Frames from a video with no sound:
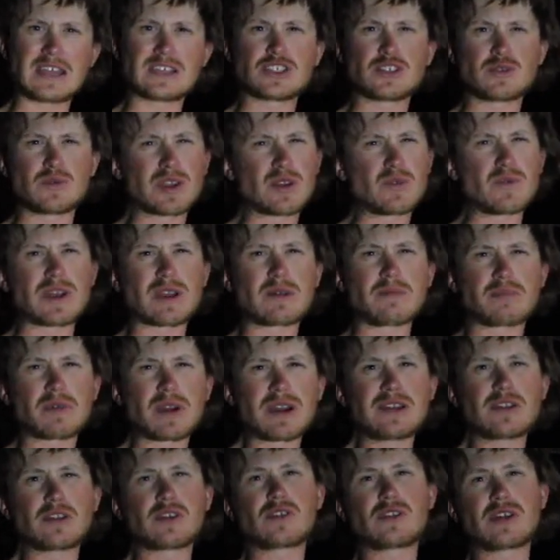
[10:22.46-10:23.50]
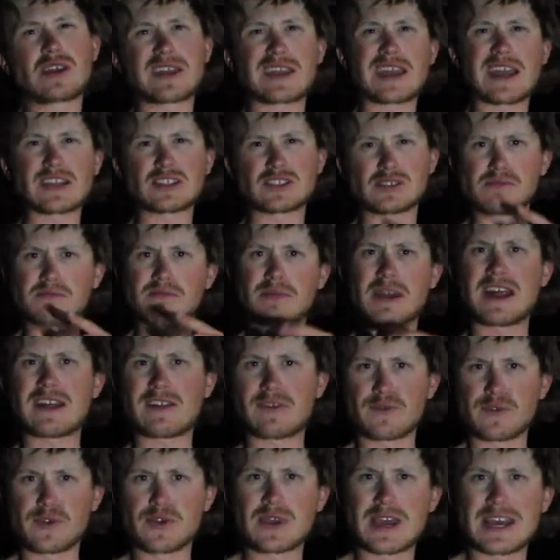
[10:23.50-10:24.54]
so we can wake up bright and early and catch some bats
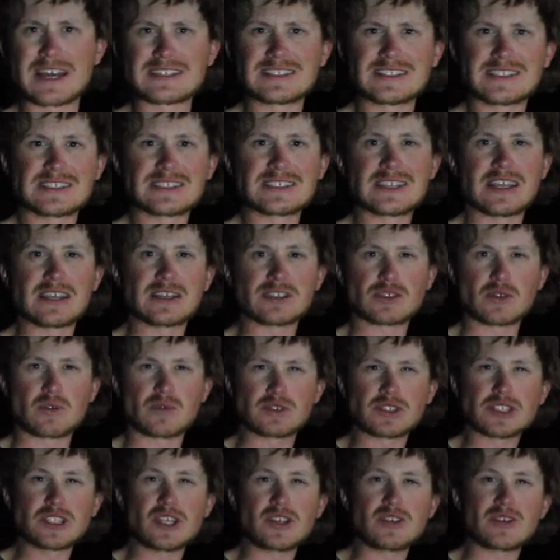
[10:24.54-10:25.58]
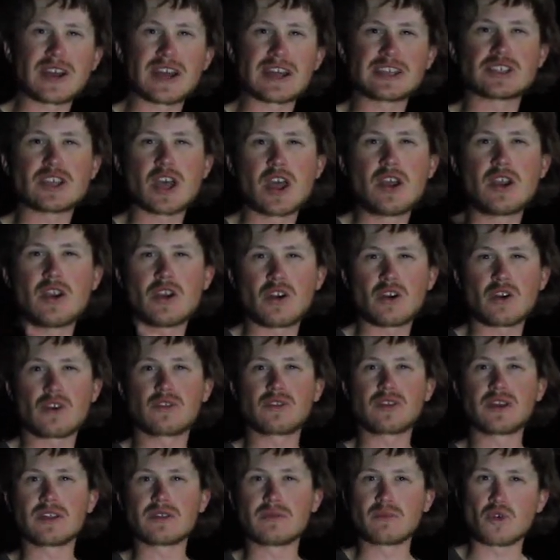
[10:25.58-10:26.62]
for you guys to see. So we'll see you guys
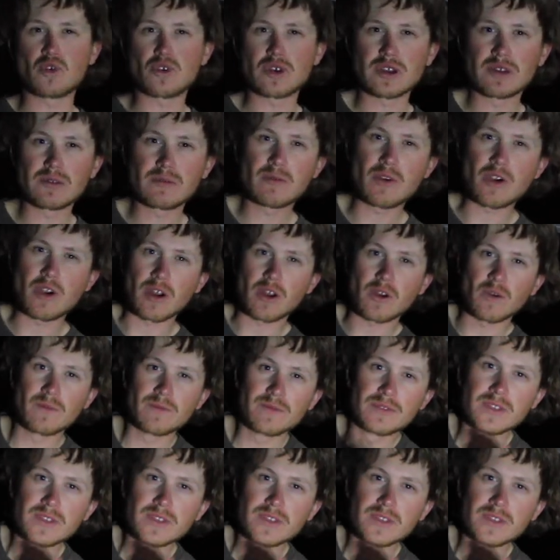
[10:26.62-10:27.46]
early in the morning tomorrow.